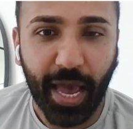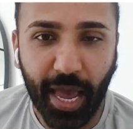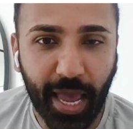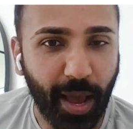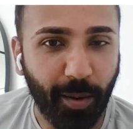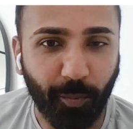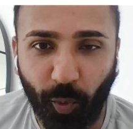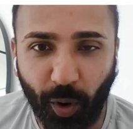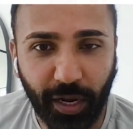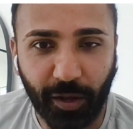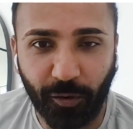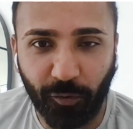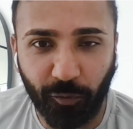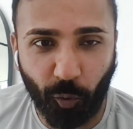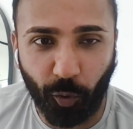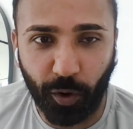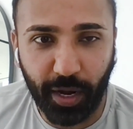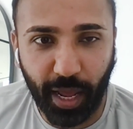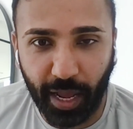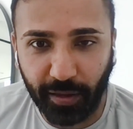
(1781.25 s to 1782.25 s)
hey, I'm waiting
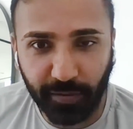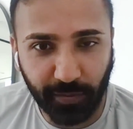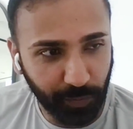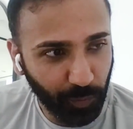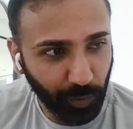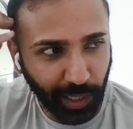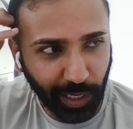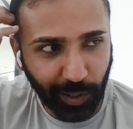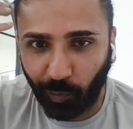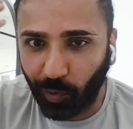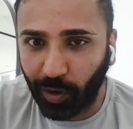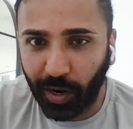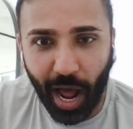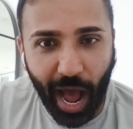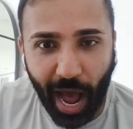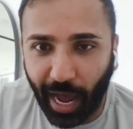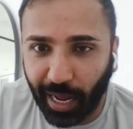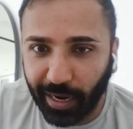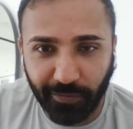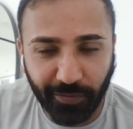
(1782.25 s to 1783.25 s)
four days. And we're like, we're
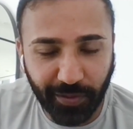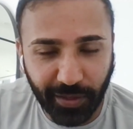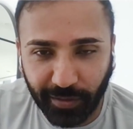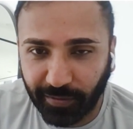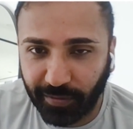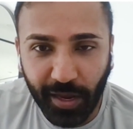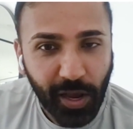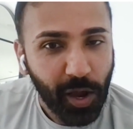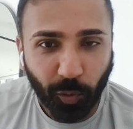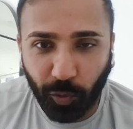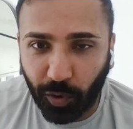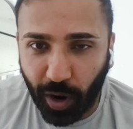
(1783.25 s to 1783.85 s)
out of this.